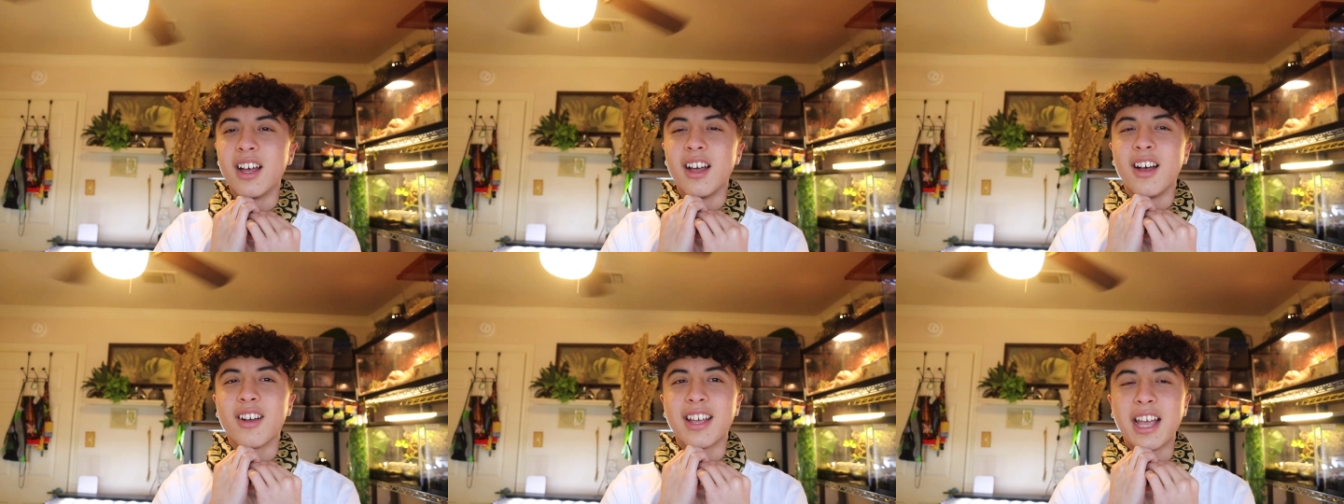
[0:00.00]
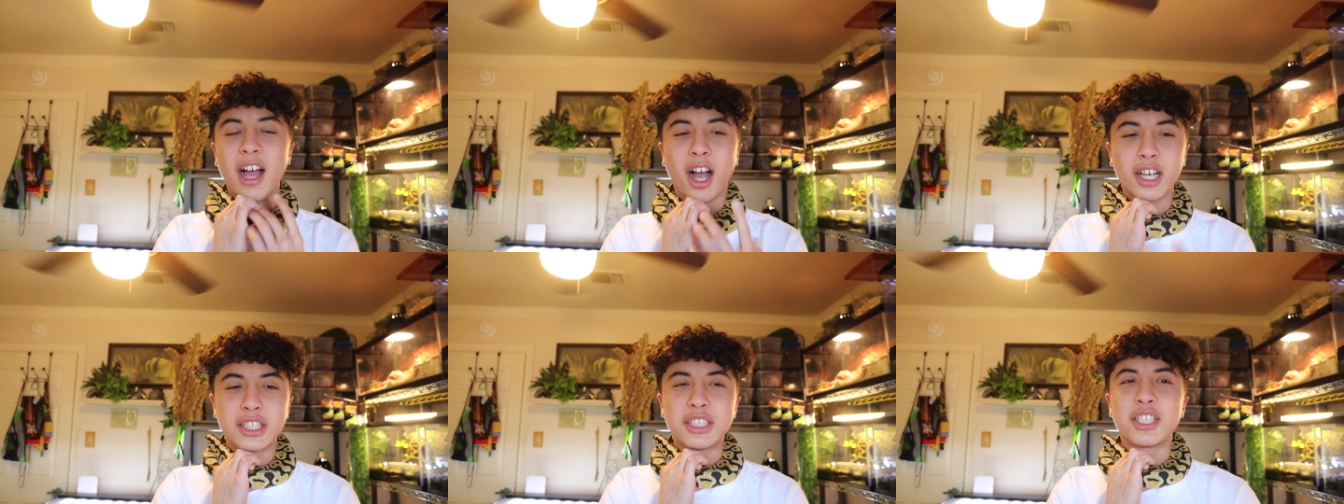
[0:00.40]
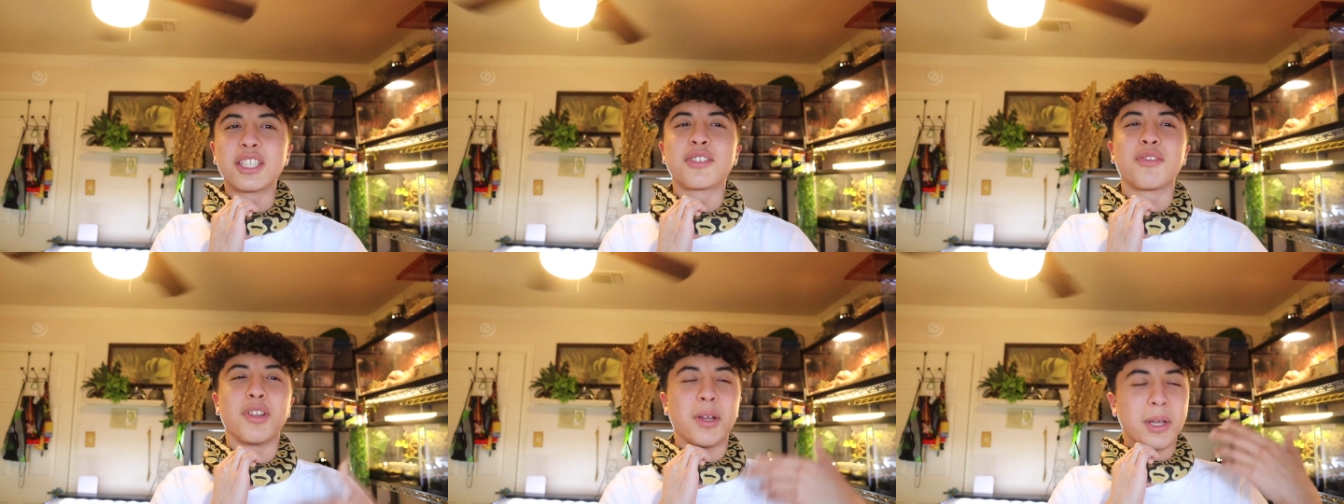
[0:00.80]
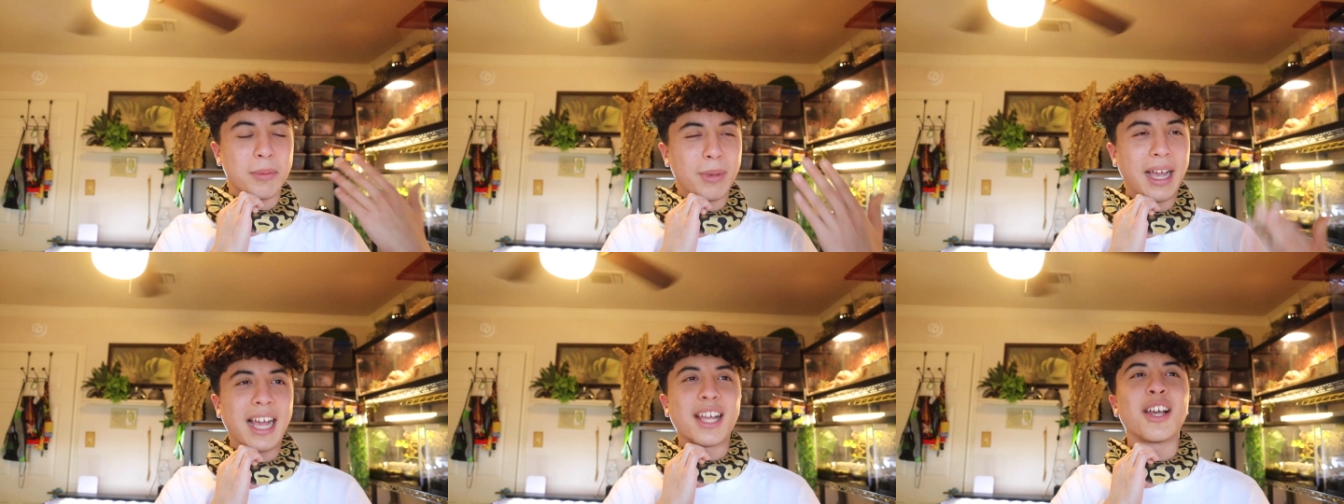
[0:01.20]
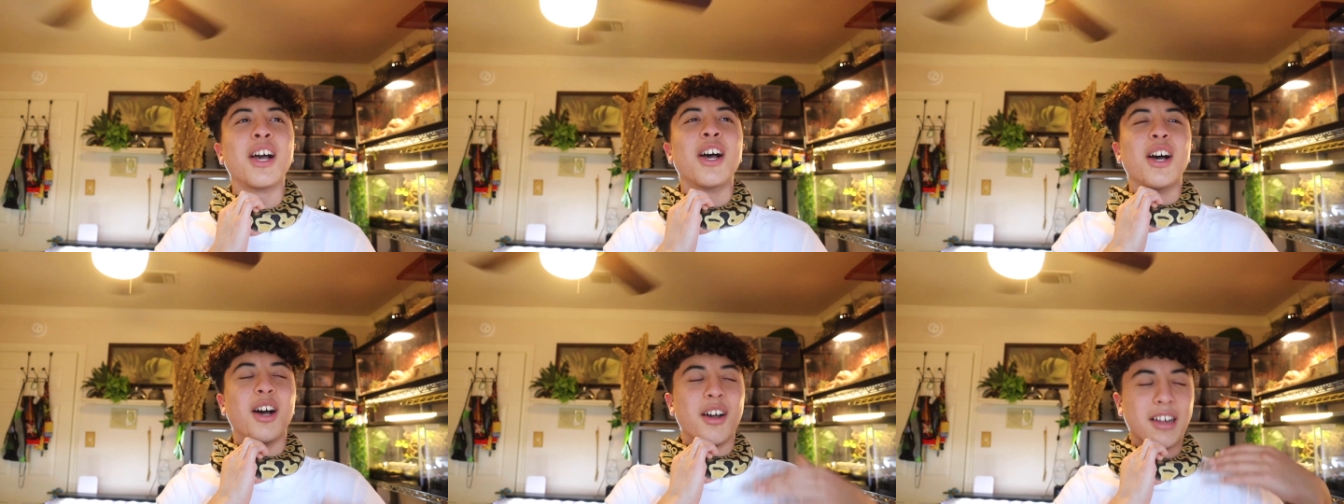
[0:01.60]
Okay, oxygen's flowing back.
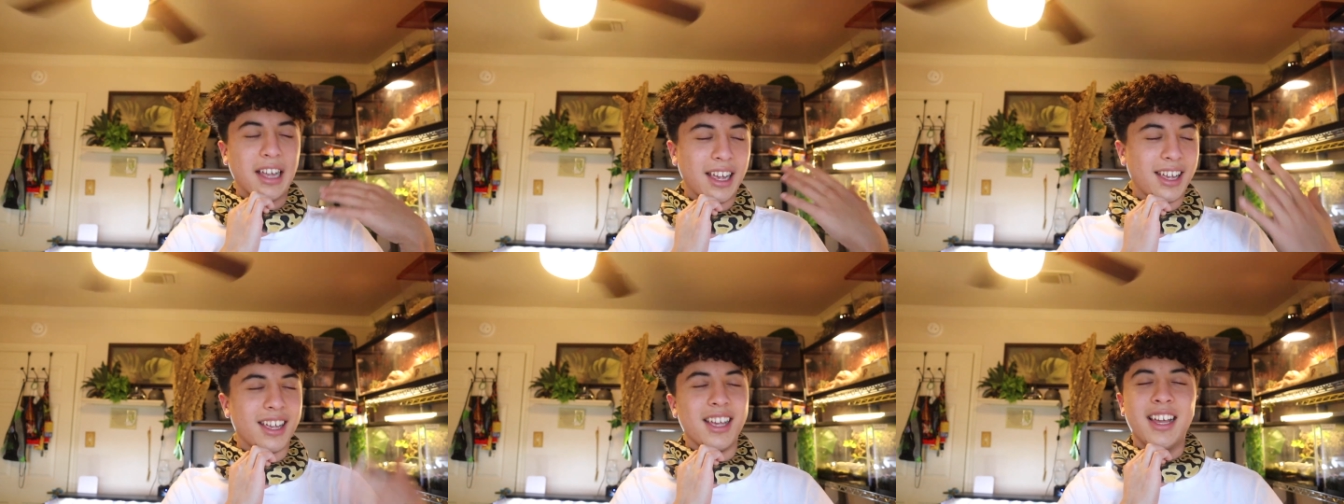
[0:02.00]
Okay.